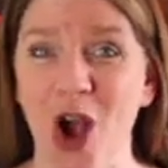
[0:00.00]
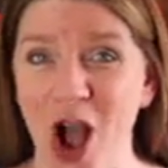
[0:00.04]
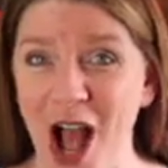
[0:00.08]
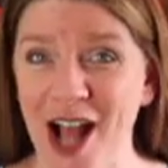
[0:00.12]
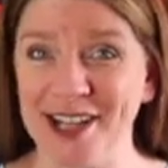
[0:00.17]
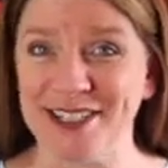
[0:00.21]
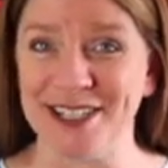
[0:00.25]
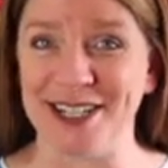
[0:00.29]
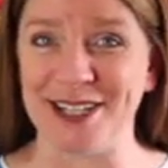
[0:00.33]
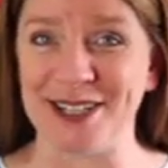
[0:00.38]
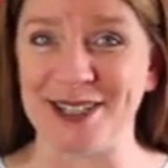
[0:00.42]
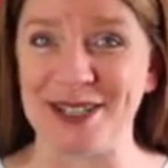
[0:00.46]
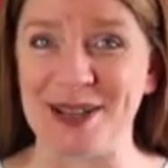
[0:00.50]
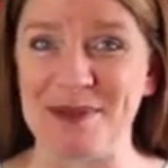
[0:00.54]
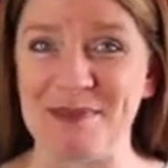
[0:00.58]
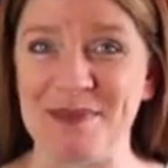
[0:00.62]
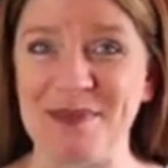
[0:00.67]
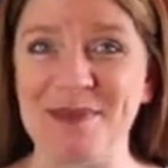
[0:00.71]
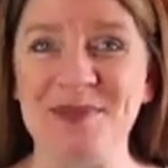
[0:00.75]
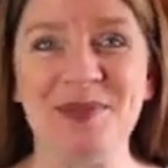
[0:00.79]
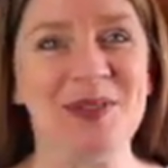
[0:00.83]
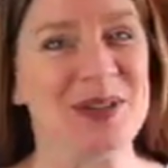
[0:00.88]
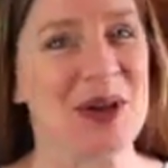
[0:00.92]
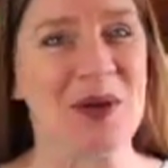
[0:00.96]
autism.
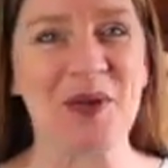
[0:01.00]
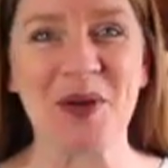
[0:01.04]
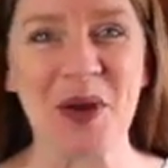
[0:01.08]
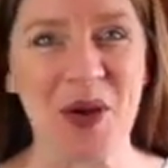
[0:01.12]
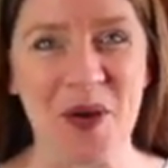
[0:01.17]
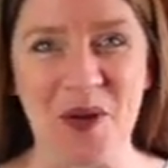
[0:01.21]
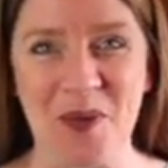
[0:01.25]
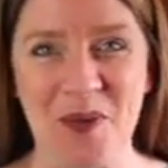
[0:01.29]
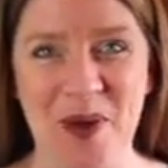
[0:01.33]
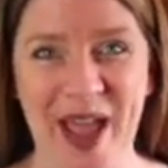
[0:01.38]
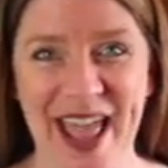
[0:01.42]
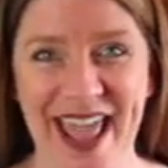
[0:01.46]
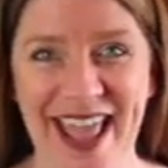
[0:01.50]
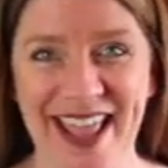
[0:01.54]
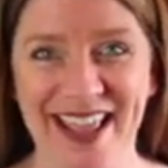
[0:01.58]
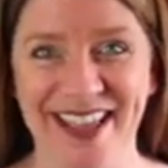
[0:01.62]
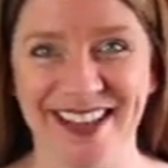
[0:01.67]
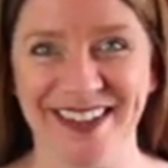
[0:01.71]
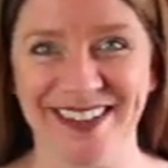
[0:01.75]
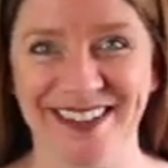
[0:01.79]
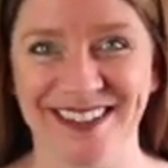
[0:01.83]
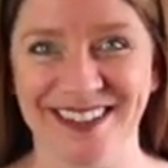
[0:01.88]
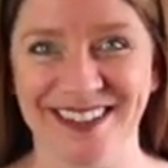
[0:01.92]
Don't go away.